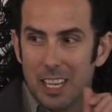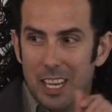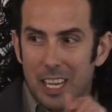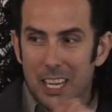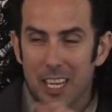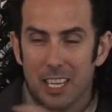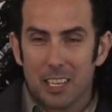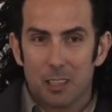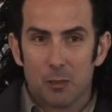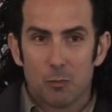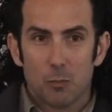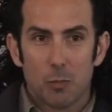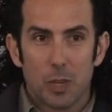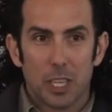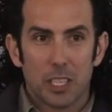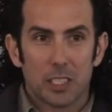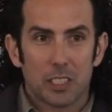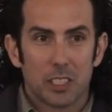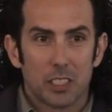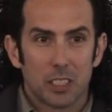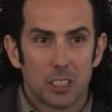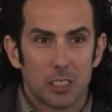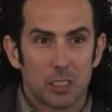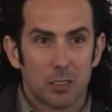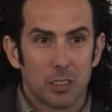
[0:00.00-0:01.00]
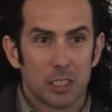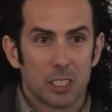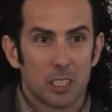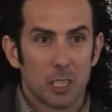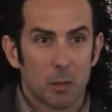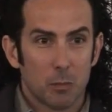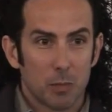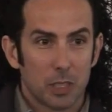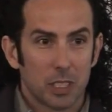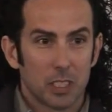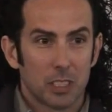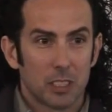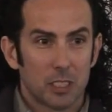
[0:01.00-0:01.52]
Ian mentioned doing
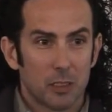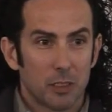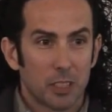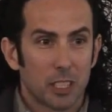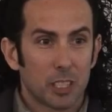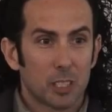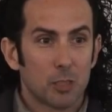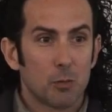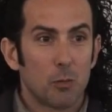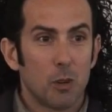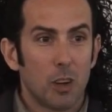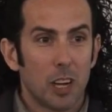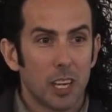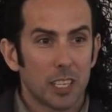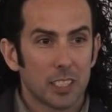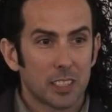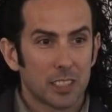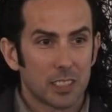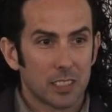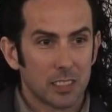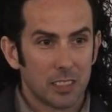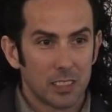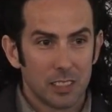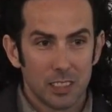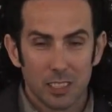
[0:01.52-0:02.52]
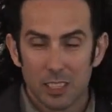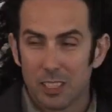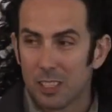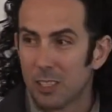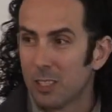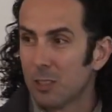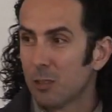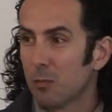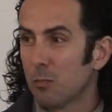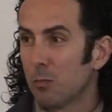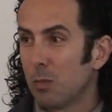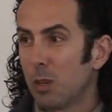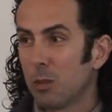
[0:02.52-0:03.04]
it twice.
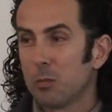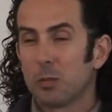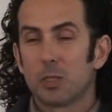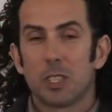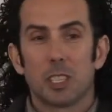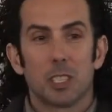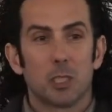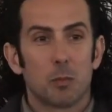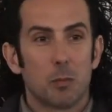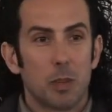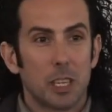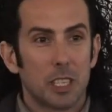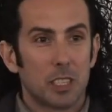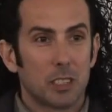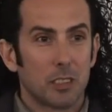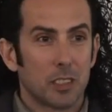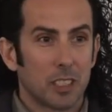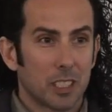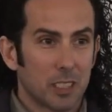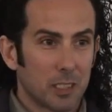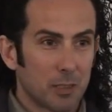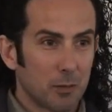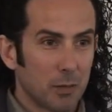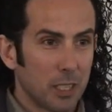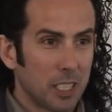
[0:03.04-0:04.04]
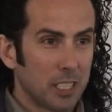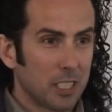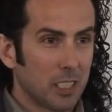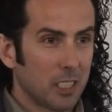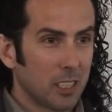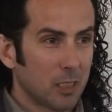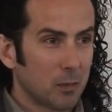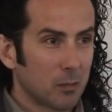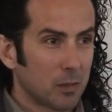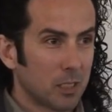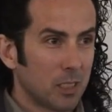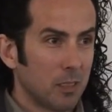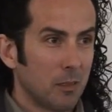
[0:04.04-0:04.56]
Bob says about doing it 3
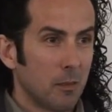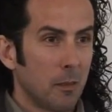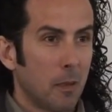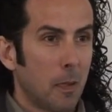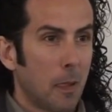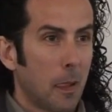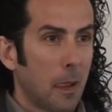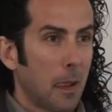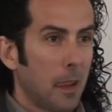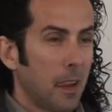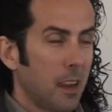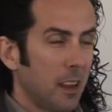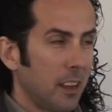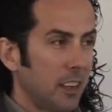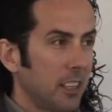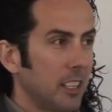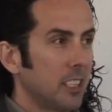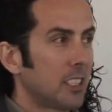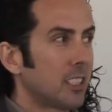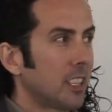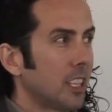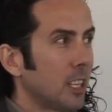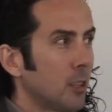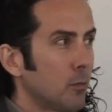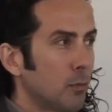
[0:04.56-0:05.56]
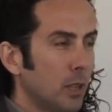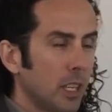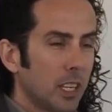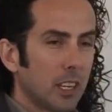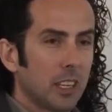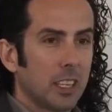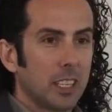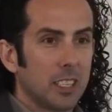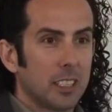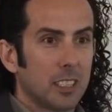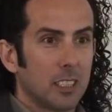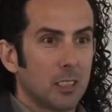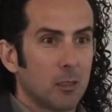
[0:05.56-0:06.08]
times. Initially, we
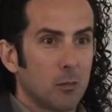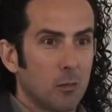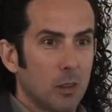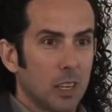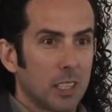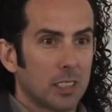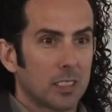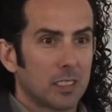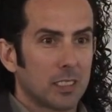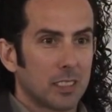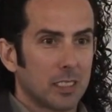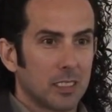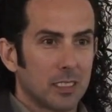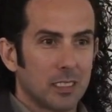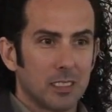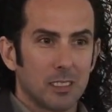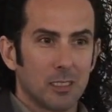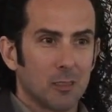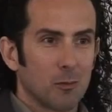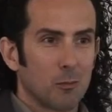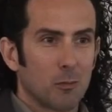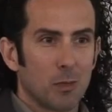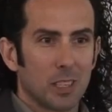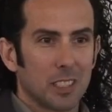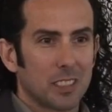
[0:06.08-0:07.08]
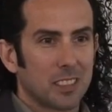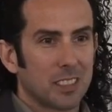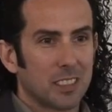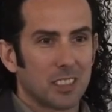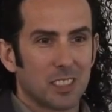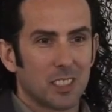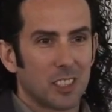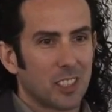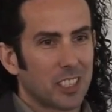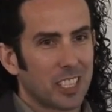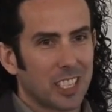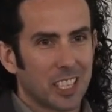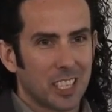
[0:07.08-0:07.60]
only did it once. Once
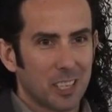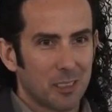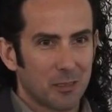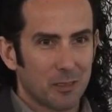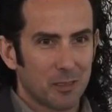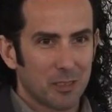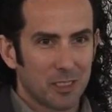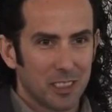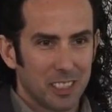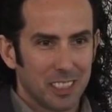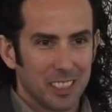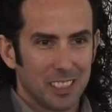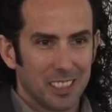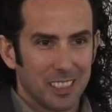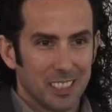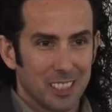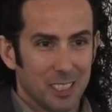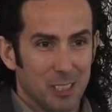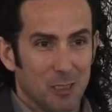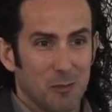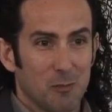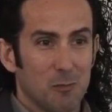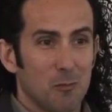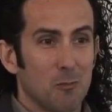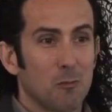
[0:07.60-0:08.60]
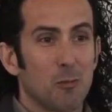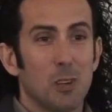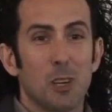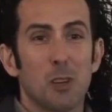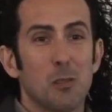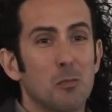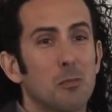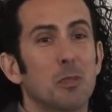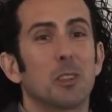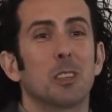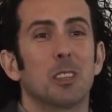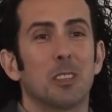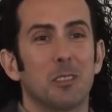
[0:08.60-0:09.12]
is not enough.
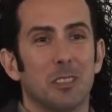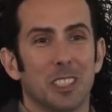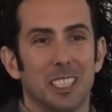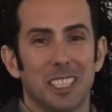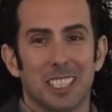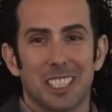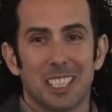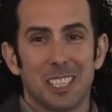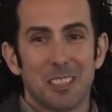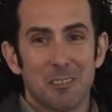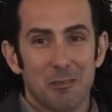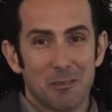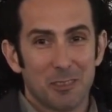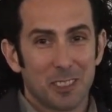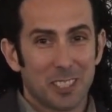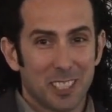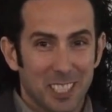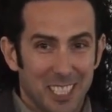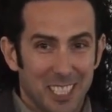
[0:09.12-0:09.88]
Well proven.